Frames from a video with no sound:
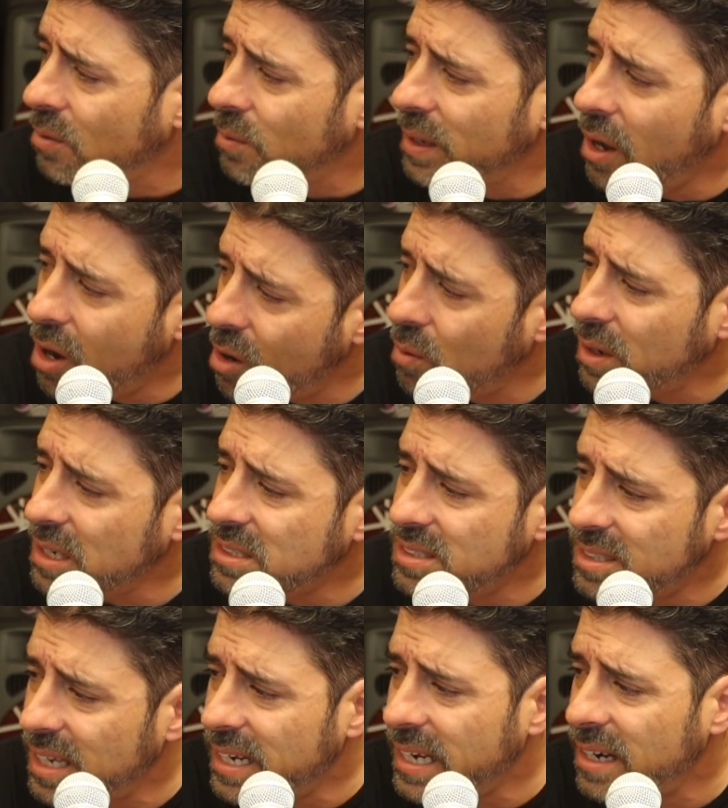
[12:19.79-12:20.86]
We all want to
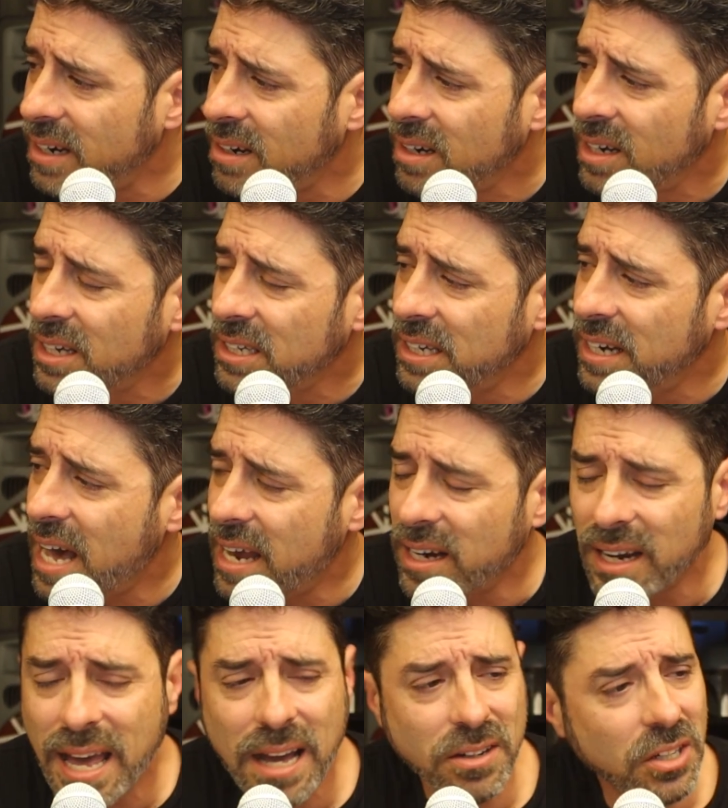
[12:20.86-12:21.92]
sit here. You're not
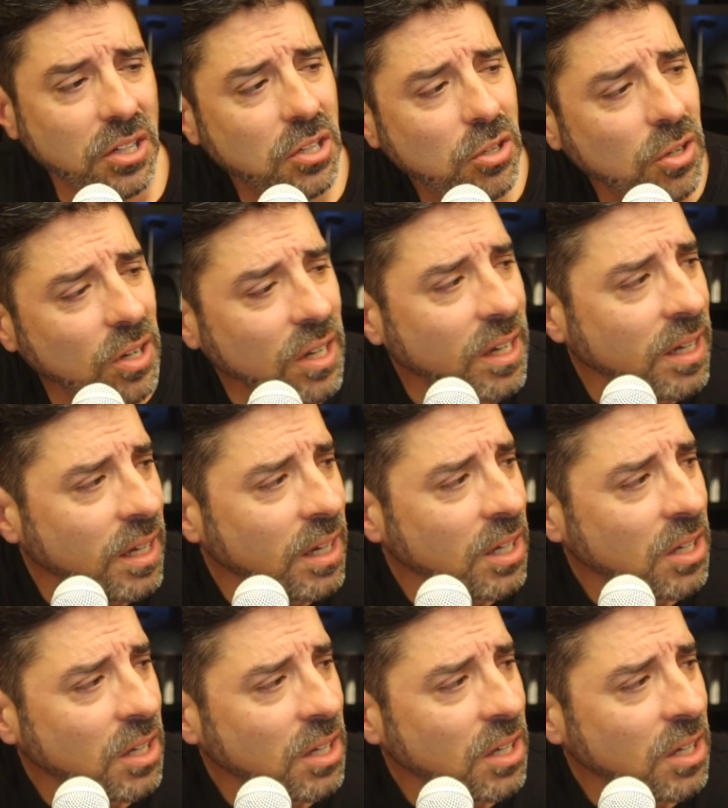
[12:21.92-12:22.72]
allowed to cook